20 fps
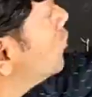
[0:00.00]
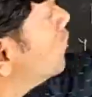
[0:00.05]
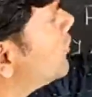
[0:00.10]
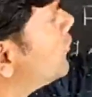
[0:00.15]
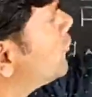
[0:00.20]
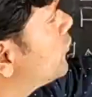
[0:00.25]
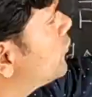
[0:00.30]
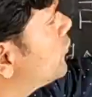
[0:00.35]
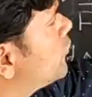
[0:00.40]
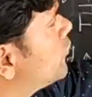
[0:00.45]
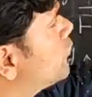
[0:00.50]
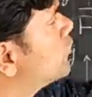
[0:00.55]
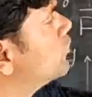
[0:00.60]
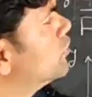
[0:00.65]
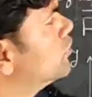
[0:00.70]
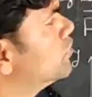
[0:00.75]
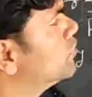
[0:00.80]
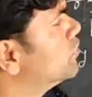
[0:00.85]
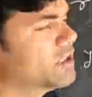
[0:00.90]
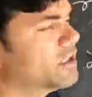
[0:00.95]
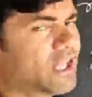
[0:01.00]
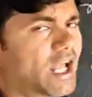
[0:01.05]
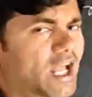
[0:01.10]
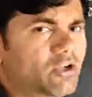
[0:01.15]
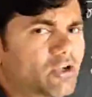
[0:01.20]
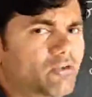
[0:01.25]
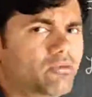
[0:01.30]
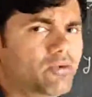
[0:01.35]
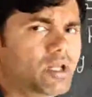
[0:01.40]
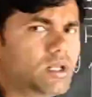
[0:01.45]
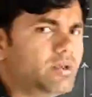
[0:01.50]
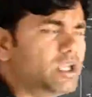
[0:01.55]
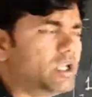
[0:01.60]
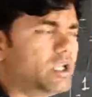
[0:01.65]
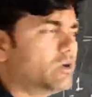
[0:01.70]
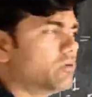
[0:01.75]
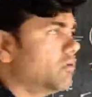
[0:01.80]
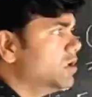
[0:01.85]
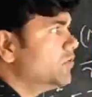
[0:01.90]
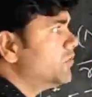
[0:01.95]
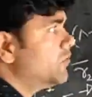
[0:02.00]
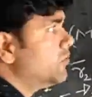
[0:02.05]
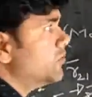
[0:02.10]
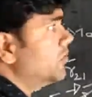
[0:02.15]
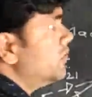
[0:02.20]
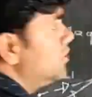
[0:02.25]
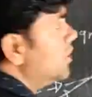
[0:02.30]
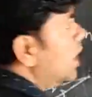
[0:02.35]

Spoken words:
towards 2, that will be equals